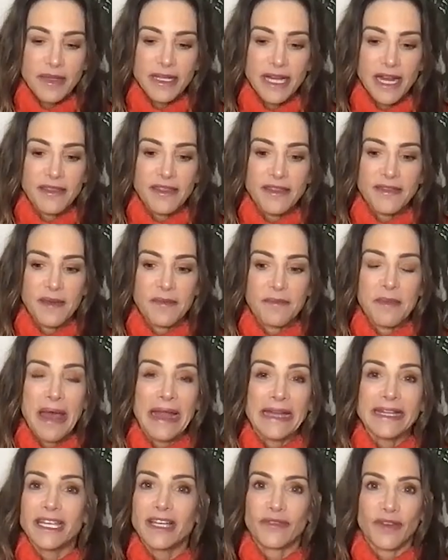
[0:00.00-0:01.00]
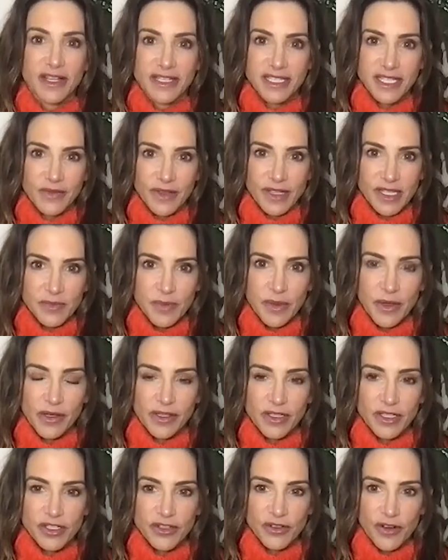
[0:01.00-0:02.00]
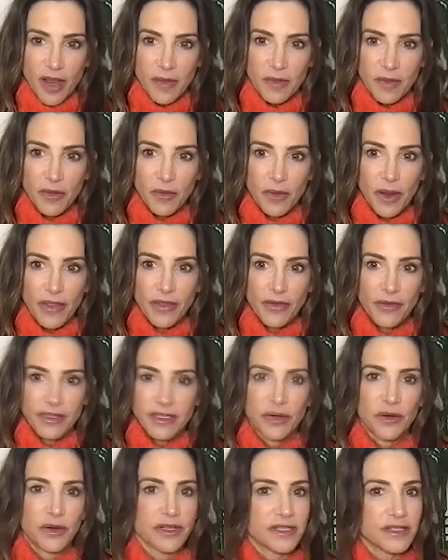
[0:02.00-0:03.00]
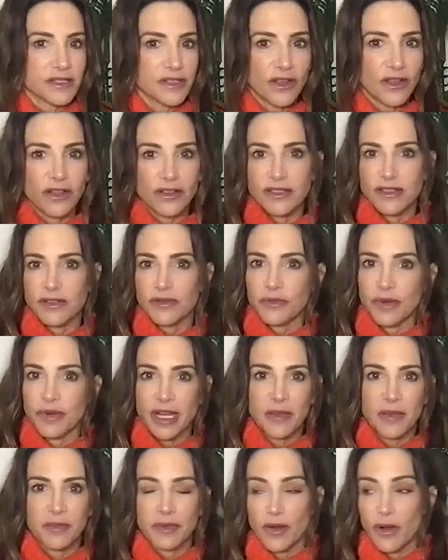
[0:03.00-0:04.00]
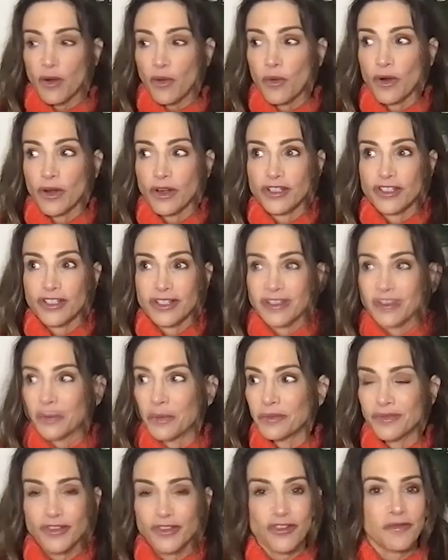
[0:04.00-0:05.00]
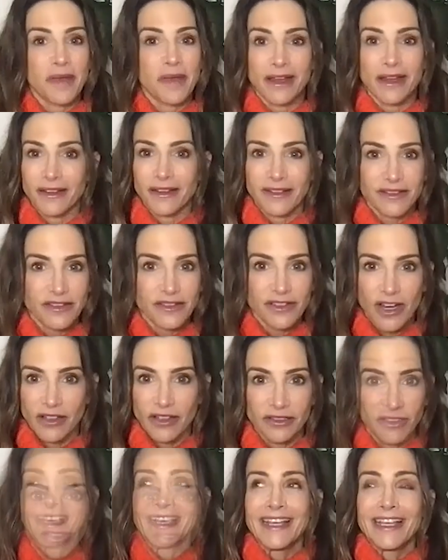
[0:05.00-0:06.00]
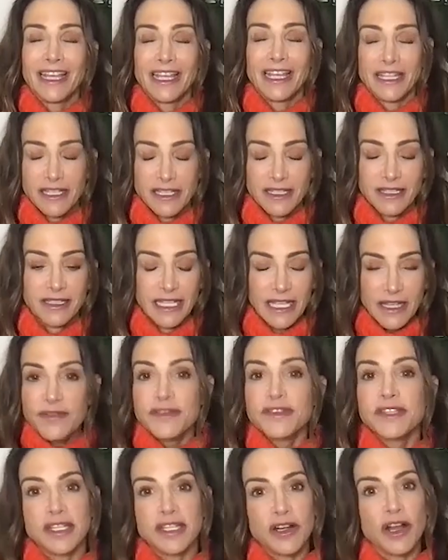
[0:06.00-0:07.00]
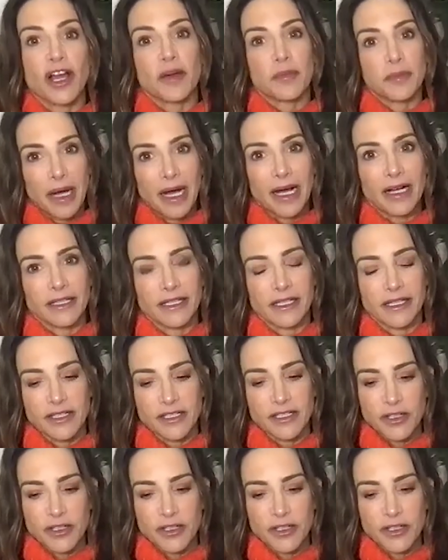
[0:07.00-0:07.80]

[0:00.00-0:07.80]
think that many of us have experienced trauma, whether it's assault, rape, or just traumatic childhood. It lives in our body. So a